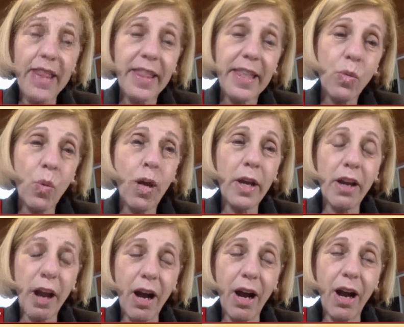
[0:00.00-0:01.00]
I think
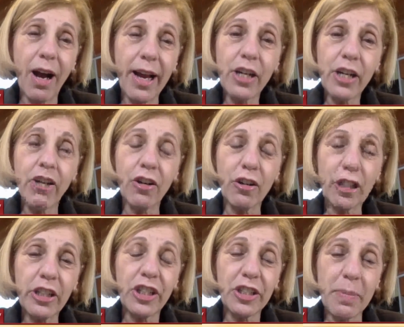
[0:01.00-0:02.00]
what
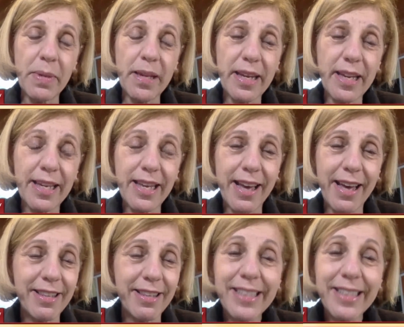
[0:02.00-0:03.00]
encourages me,
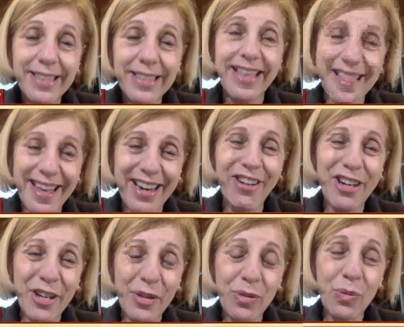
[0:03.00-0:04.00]
and this is a
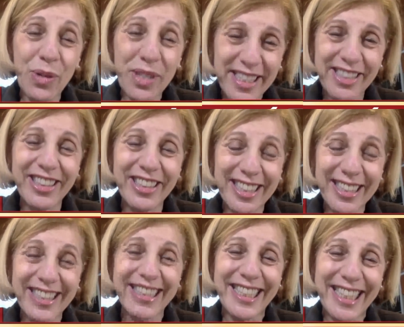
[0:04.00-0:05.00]
very
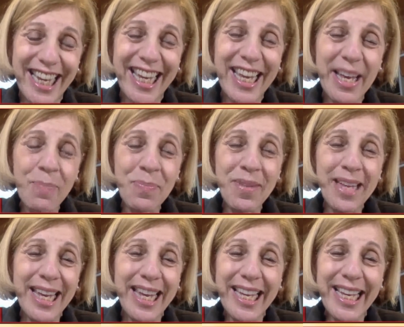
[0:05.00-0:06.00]
resilient city,
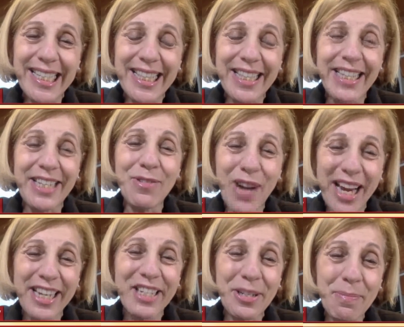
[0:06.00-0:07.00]
is the
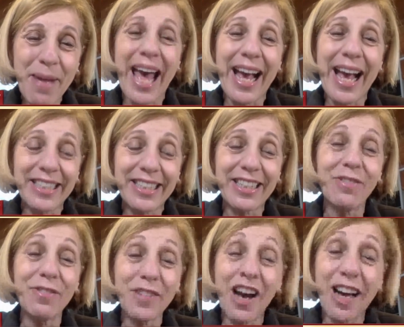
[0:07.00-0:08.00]
random acts
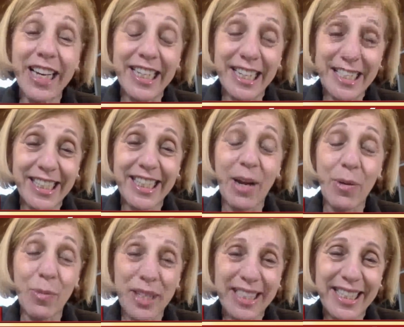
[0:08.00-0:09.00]
of kindness
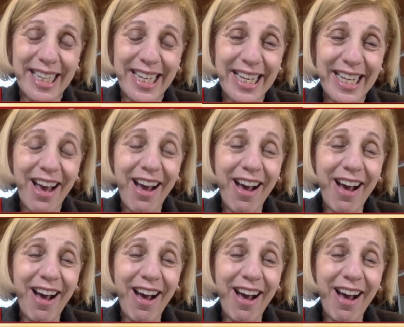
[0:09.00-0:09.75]
that we see.